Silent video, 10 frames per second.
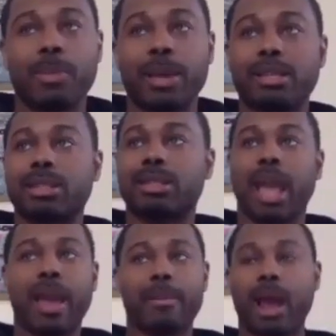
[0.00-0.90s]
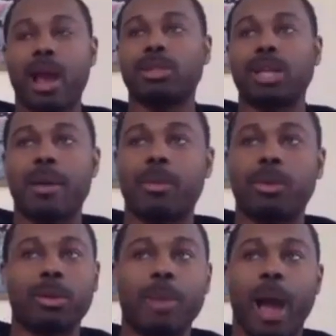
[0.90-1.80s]
other pieces. Stan Brown was our,
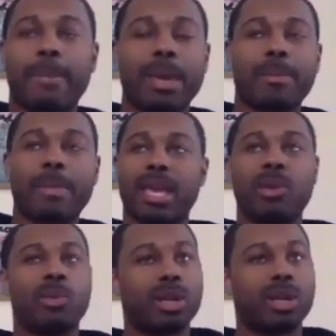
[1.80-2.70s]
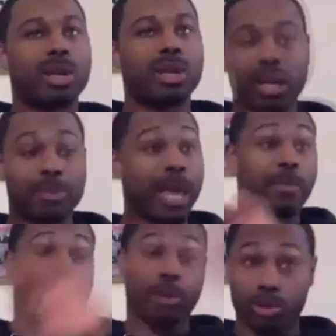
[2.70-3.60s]
our big man. He went to Lamar. He
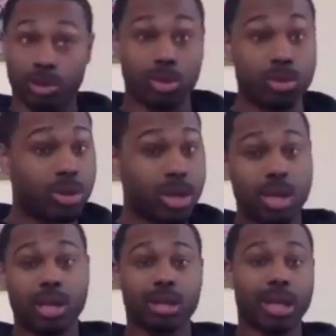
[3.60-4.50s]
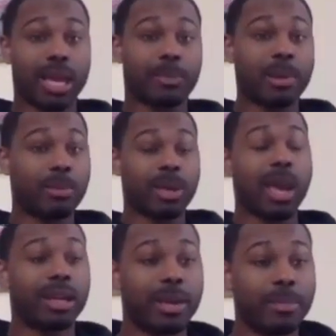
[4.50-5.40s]
played pro too. Like mm. people
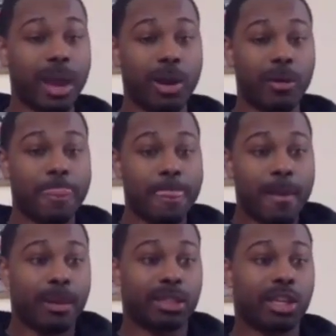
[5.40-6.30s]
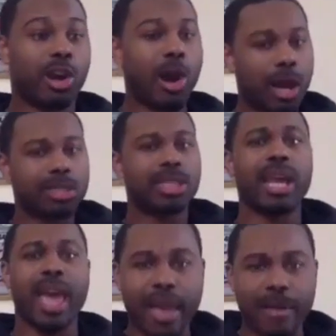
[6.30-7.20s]
counted him out, but the guards did
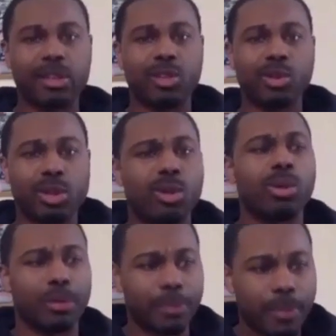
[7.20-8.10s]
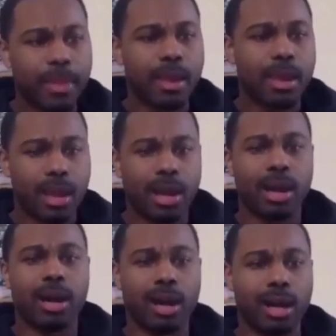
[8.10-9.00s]
a heavy duty of work.
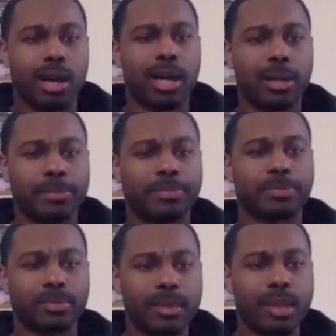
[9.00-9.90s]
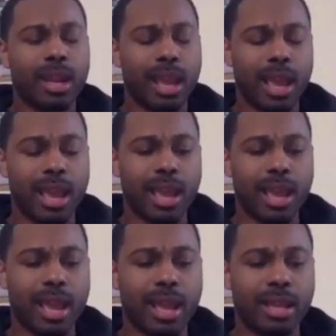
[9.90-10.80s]
Um,
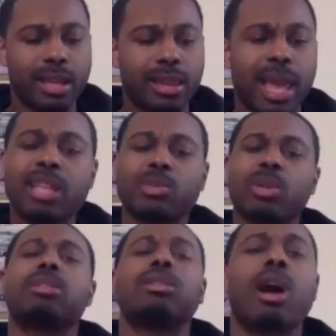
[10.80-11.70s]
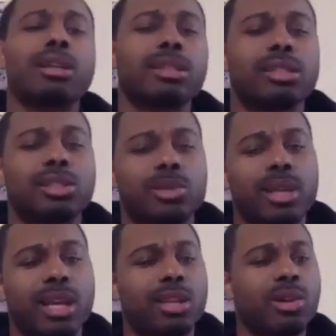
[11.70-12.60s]
and that's what started this
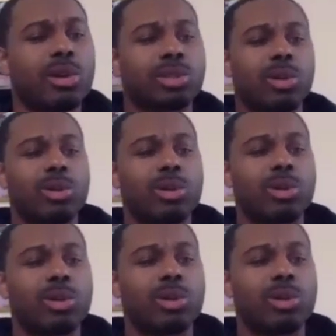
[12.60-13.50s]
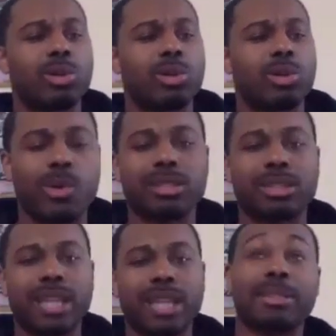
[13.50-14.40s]
trend. You know, so here we won
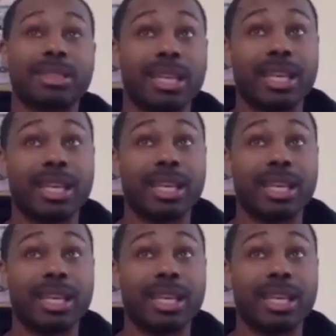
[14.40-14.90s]
state. My senior year,